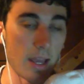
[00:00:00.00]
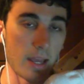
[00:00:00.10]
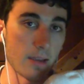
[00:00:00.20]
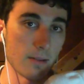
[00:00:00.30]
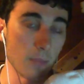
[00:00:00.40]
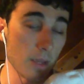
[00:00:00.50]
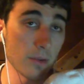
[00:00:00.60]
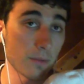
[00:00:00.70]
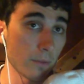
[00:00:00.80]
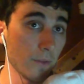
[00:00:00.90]
and
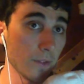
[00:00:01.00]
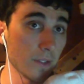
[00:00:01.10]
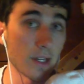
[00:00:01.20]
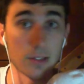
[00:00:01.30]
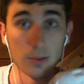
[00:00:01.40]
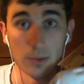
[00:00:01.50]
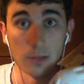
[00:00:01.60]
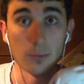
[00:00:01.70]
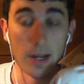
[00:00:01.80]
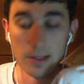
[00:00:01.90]
maybe if they're feeling nice, you'll
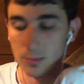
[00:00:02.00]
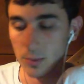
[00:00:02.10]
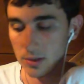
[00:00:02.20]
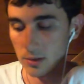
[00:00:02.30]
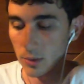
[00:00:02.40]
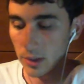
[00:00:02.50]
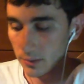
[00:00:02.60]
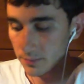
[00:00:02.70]
get rats once in a while.